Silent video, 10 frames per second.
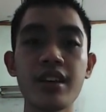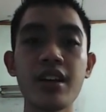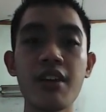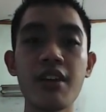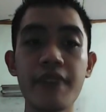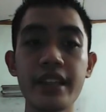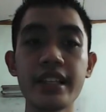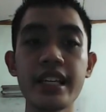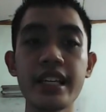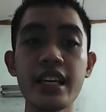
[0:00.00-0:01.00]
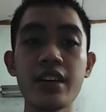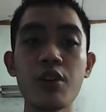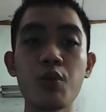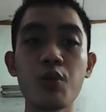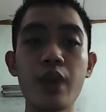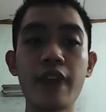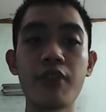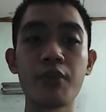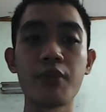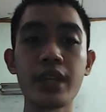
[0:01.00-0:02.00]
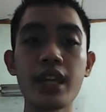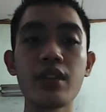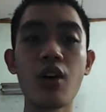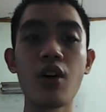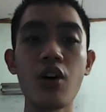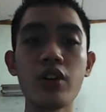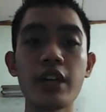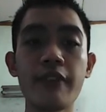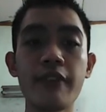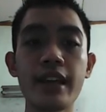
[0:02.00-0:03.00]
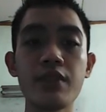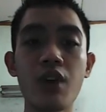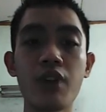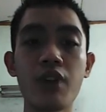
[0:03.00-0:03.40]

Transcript: Finally, we have obtained all the value of